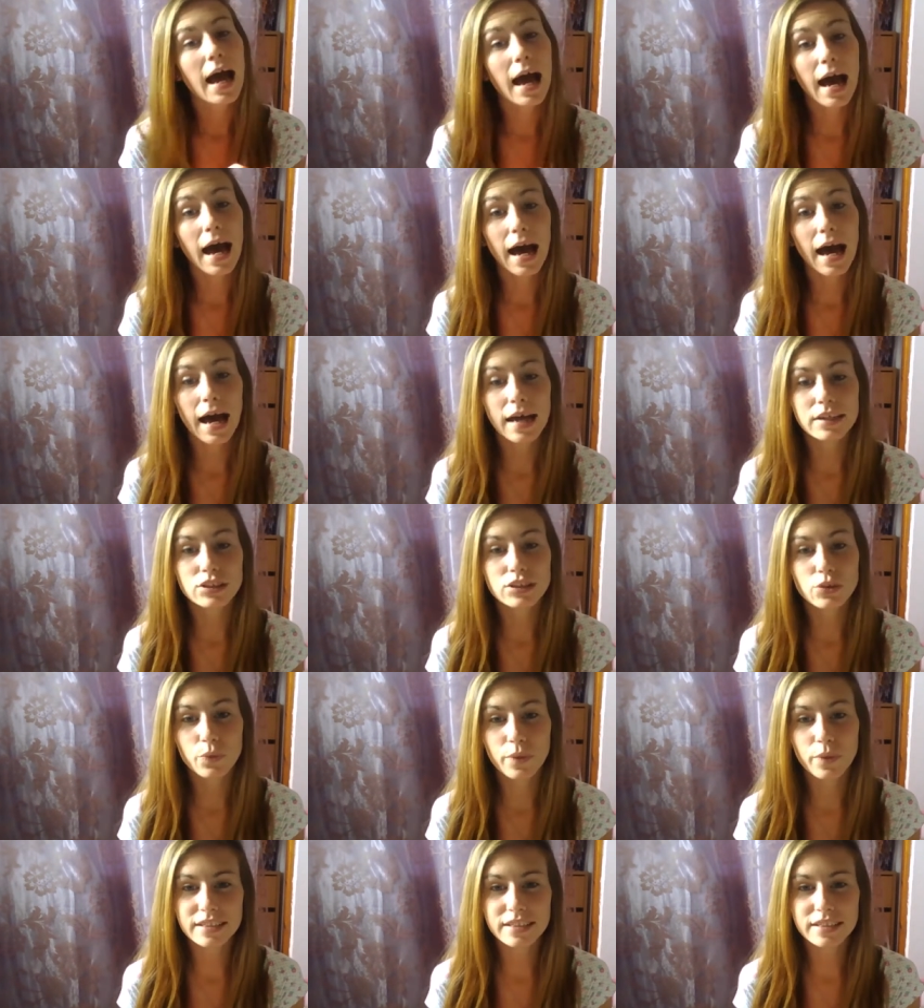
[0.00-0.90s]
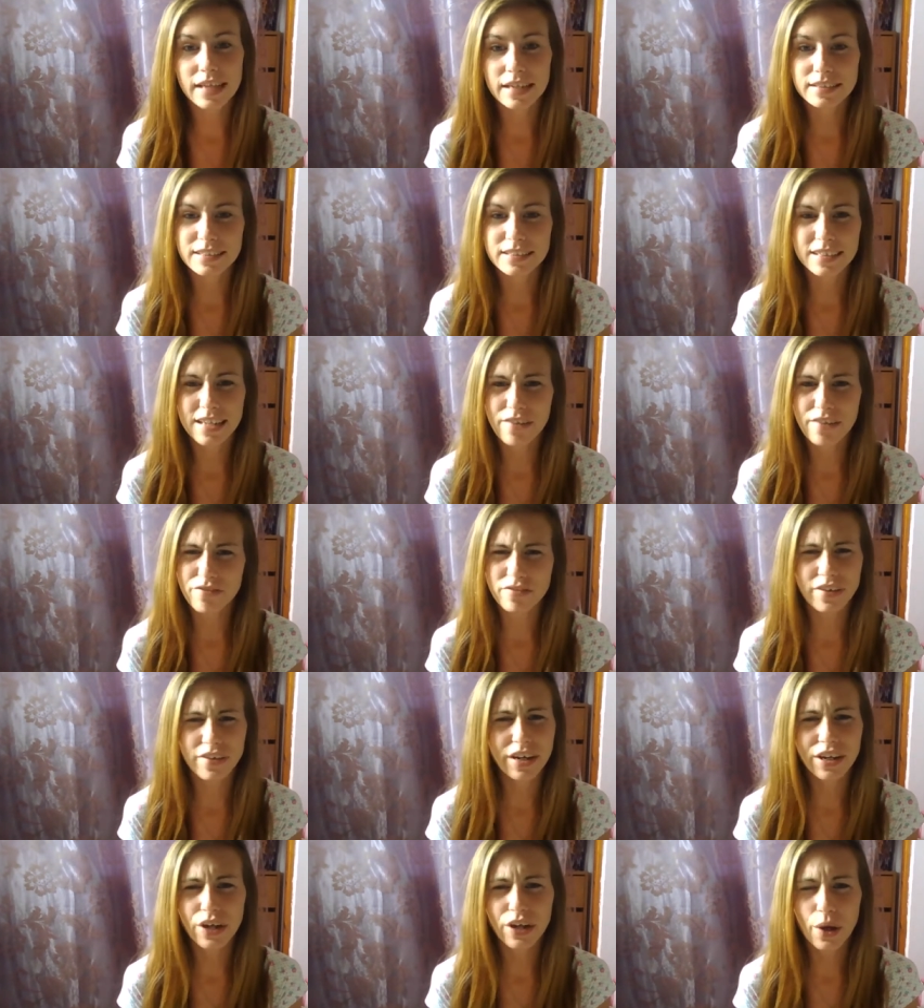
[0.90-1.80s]
and we tend to never
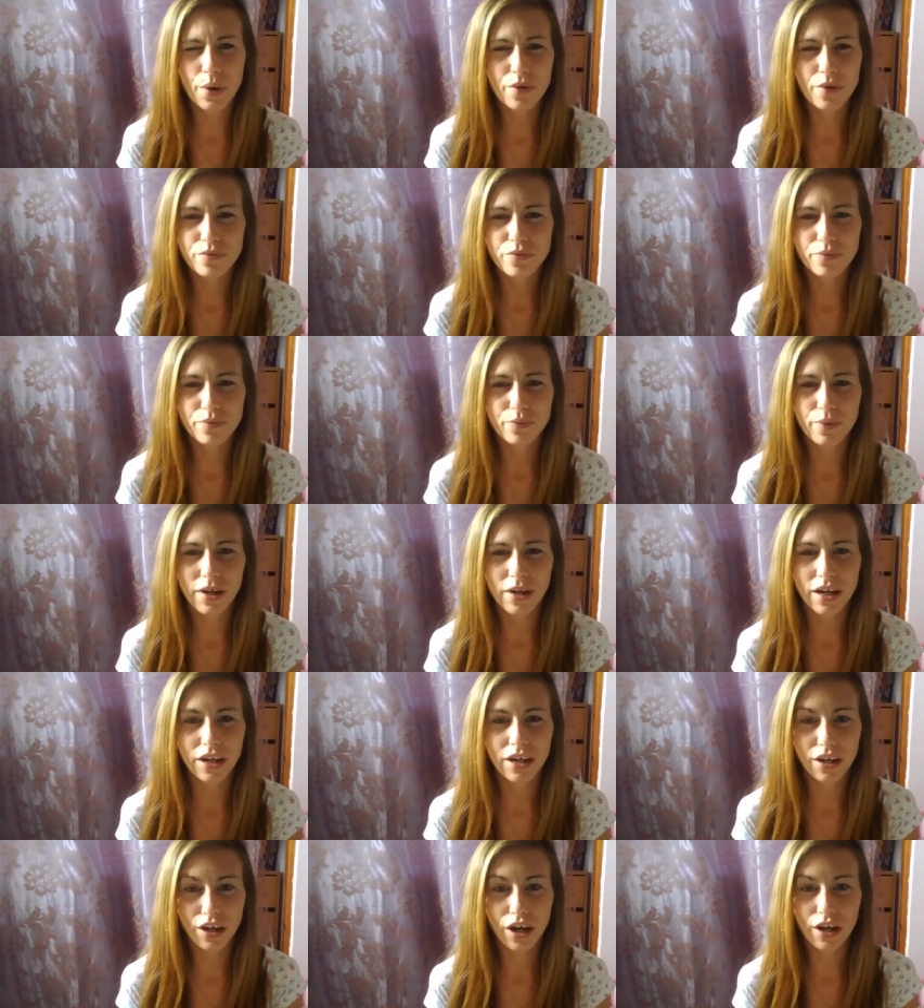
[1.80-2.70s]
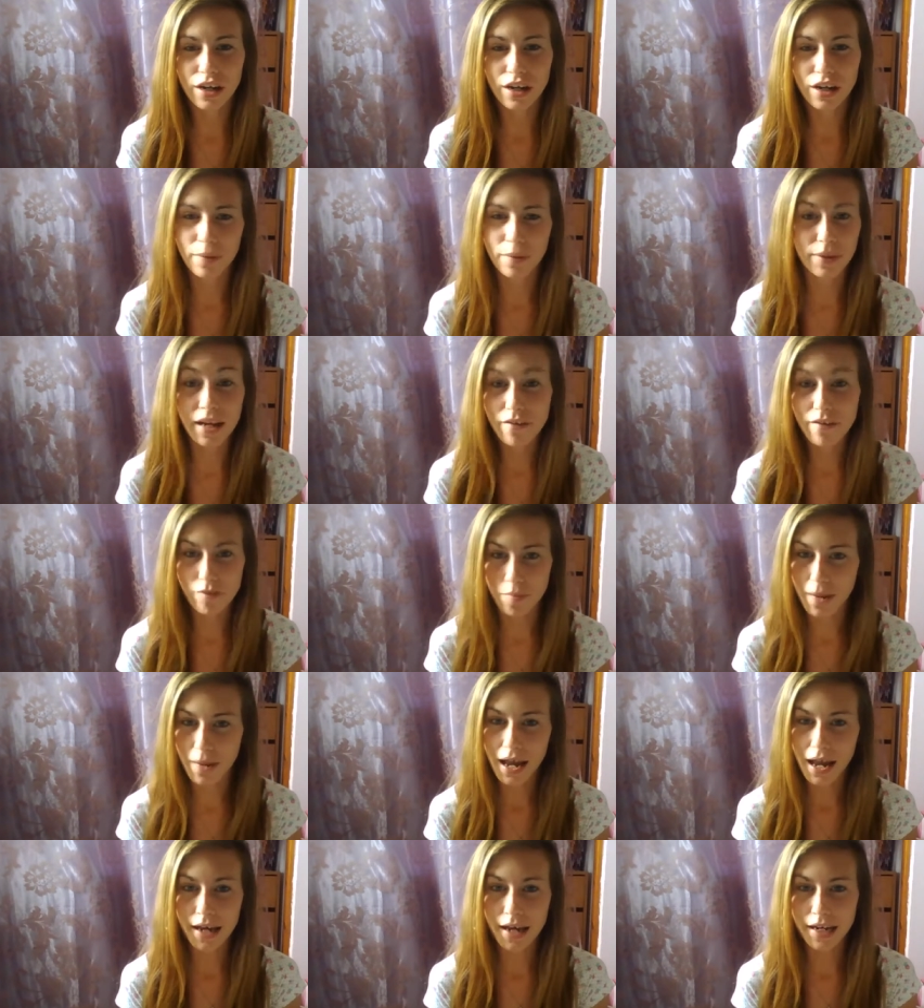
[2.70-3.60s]
really know if we're gonna go, like we never
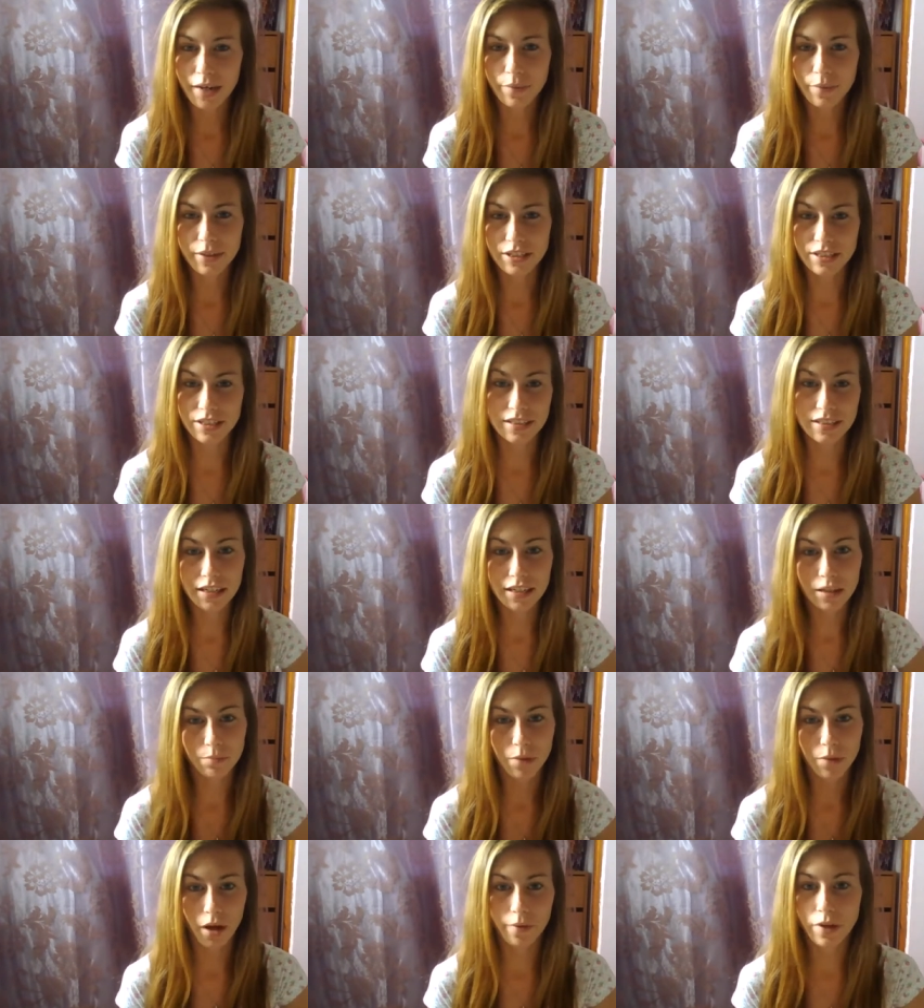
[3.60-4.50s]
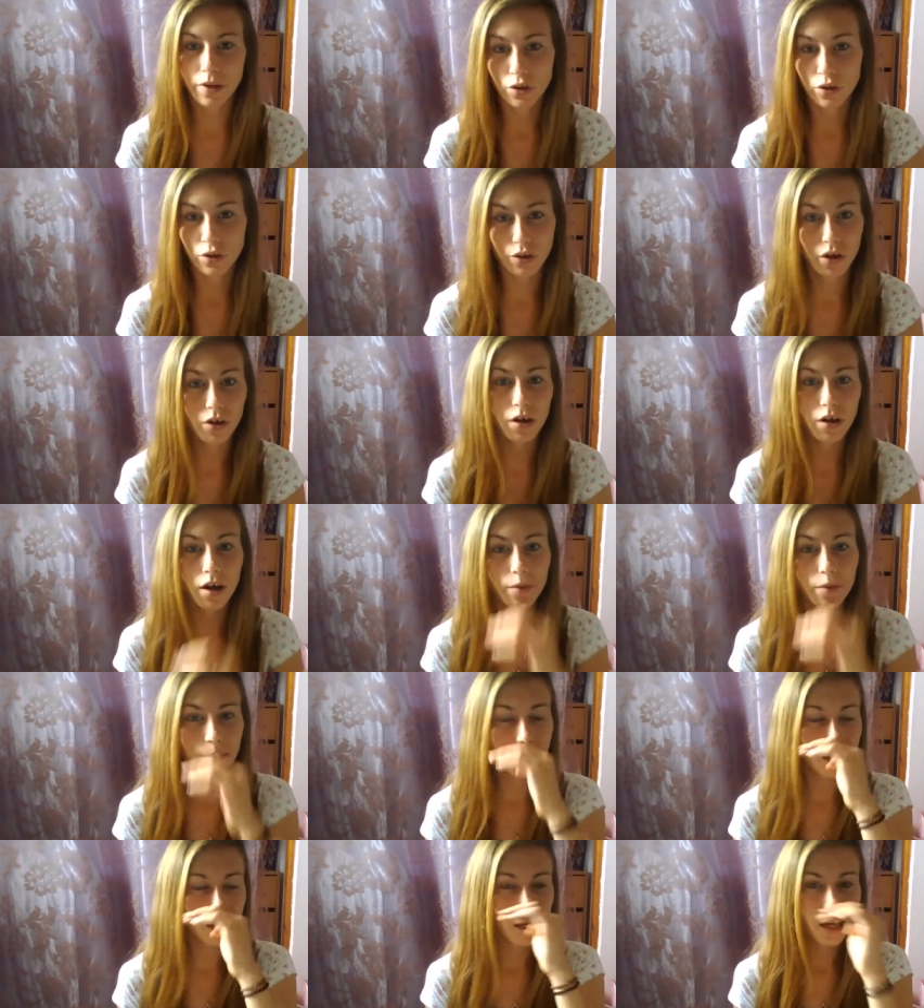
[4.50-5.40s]
plan it, we just end up going or not
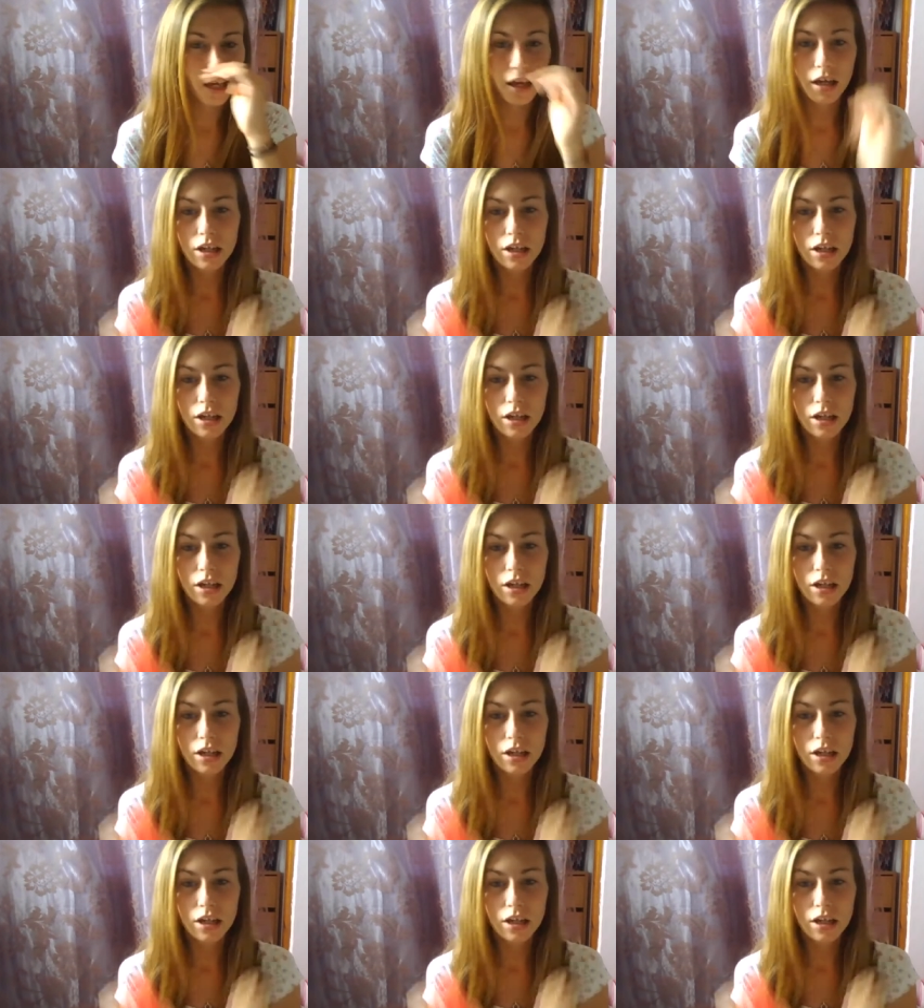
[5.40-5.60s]
going.